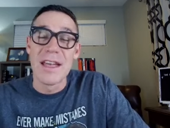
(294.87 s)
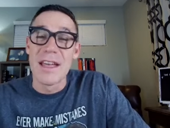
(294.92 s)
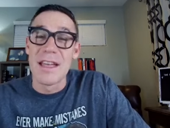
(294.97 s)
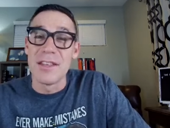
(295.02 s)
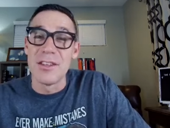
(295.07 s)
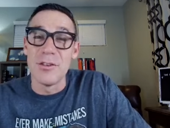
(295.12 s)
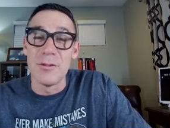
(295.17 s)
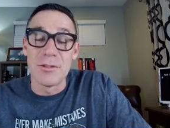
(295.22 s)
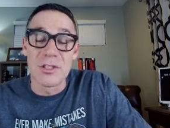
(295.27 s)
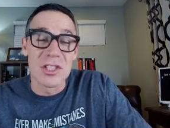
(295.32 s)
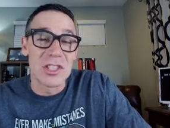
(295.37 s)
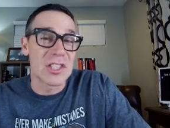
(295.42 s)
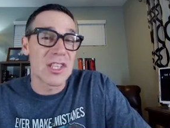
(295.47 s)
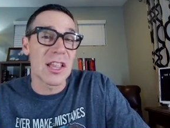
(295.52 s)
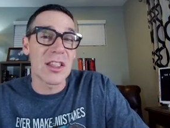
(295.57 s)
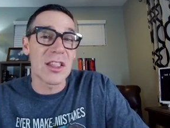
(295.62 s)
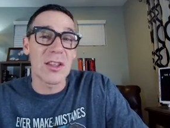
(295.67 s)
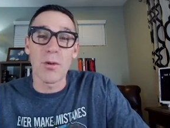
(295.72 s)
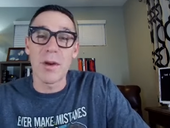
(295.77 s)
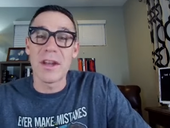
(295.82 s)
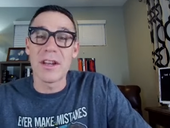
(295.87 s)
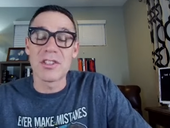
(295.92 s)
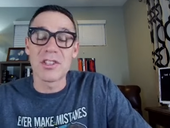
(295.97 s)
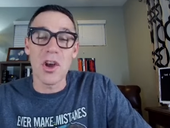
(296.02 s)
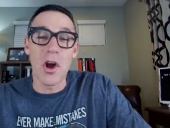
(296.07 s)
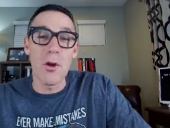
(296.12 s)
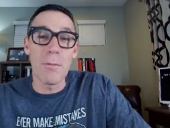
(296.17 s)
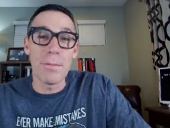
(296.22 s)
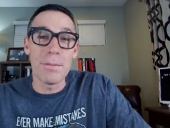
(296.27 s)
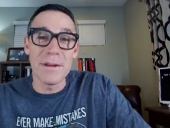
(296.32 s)
you celebrate its
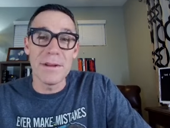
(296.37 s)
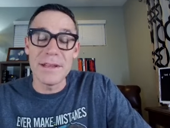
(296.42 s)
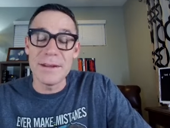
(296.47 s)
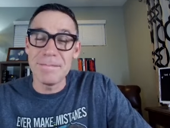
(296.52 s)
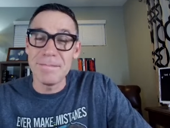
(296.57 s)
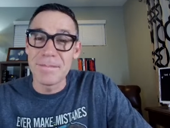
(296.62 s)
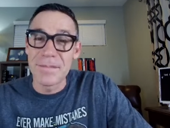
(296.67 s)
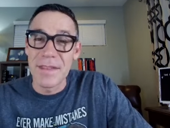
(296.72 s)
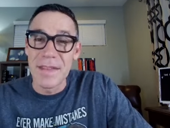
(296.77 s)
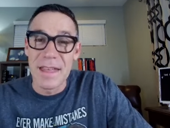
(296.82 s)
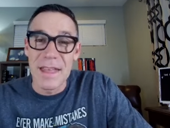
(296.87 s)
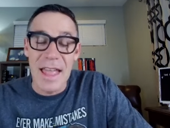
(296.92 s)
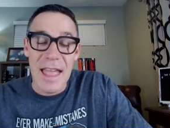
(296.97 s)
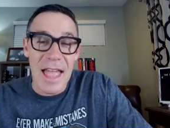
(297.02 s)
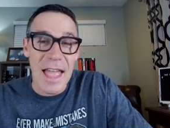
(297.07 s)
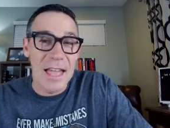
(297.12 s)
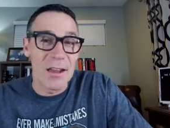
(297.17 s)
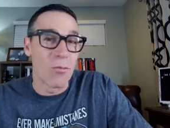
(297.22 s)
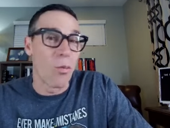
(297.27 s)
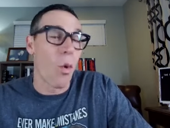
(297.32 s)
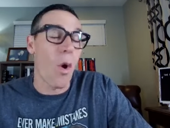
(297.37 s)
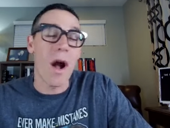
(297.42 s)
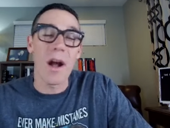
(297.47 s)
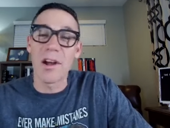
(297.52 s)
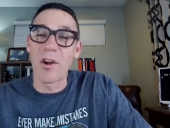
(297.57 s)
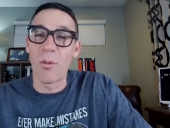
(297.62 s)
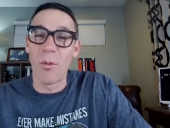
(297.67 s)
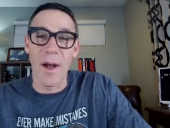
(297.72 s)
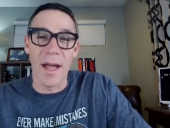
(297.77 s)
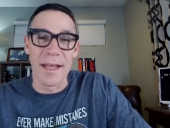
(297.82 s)
opening, and walk
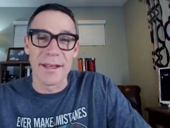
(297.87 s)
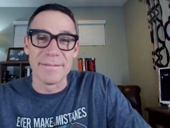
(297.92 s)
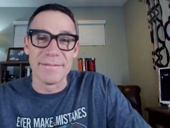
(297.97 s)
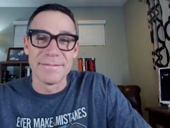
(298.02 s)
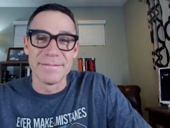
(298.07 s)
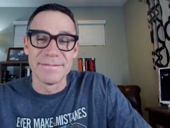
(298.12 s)
away.